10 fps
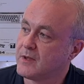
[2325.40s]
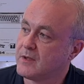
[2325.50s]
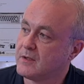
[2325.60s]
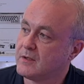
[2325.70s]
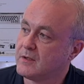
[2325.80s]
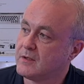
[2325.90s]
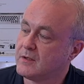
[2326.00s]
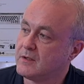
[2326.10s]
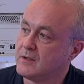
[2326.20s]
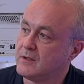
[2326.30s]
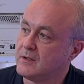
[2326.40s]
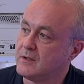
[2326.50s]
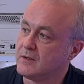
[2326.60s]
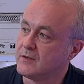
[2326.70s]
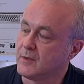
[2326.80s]

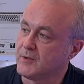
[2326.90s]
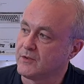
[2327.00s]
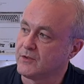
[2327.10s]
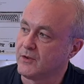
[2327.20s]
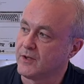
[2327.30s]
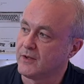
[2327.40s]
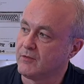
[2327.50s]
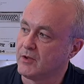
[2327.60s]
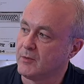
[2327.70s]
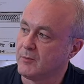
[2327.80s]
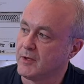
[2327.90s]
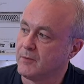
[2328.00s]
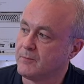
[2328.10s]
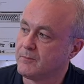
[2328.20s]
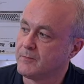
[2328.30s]
Let me just turn down the volume a bit.
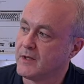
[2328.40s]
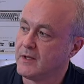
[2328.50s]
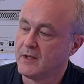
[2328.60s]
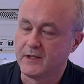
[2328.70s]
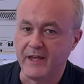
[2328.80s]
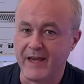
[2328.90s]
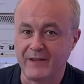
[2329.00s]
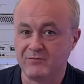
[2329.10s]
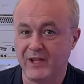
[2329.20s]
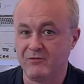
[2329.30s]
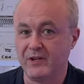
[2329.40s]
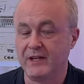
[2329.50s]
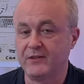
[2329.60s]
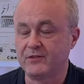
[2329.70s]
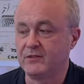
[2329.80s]
Yeah, it
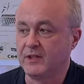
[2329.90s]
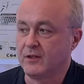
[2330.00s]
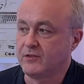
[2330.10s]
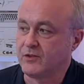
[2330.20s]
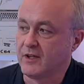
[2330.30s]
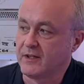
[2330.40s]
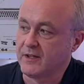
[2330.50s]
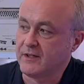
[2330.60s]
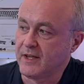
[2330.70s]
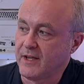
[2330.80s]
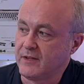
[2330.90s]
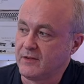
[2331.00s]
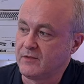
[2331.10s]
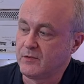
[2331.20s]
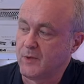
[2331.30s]
really you know struggled, and uh,
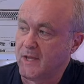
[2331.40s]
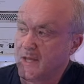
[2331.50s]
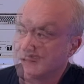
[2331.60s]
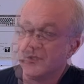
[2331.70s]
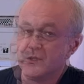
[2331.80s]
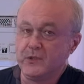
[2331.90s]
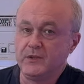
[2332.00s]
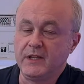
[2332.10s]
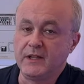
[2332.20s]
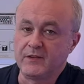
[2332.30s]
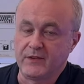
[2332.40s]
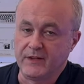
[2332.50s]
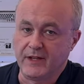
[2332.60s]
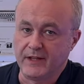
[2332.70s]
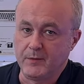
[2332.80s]
this is where you needed something
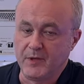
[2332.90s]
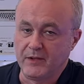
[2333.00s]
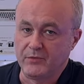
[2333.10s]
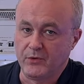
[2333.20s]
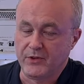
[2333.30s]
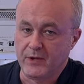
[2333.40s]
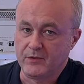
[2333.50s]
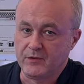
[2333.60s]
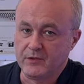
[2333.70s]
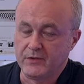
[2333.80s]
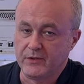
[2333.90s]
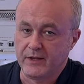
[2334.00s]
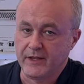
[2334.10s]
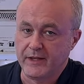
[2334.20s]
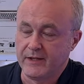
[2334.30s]
like an Amiga 4000
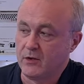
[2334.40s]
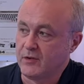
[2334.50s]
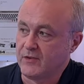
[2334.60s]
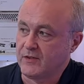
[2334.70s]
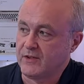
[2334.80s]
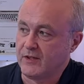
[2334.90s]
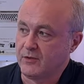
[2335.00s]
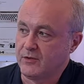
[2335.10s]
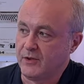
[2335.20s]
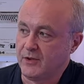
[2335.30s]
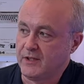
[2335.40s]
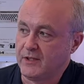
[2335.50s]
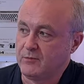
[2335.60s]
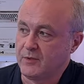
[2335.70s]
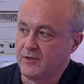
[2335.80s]
uh, or a
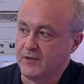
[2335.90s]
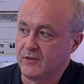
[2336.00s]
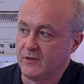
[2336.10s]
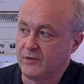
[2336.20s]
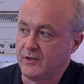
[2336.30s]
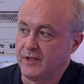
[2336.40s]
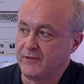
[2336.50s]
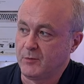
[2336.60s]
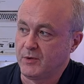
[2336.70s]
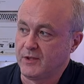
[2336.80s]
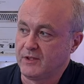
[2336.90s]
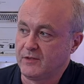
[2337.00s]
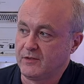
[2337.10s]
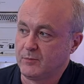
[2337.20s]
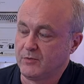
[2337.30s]
68030. A thirty give you pretty
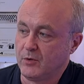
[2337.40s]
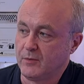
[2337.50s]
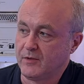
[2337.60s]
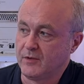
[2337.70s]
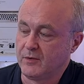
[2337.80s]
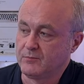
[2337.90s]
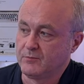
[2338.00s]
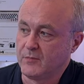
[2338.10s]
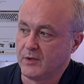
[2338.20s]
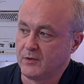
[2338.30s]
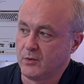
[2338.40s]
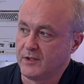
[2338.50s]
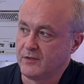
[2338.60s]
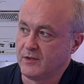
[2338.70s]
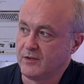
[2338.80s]
decent performance, not not quite
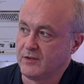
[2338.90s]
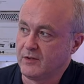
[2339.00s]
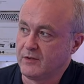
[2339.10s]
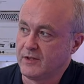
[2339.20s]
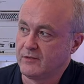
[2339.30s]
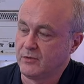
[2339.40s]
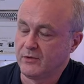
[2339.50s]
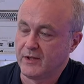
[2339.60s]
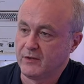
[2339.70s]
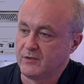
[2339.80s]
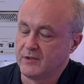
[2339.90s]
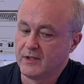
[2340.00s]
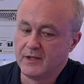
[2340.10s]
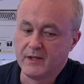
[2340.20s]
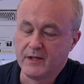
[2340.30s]
as good as the uh, 4000.
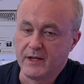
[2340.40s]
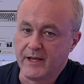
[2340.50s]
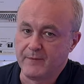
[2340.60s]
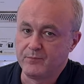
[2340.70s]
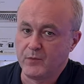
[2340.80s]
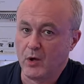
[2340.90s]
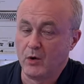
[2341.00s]
Um, or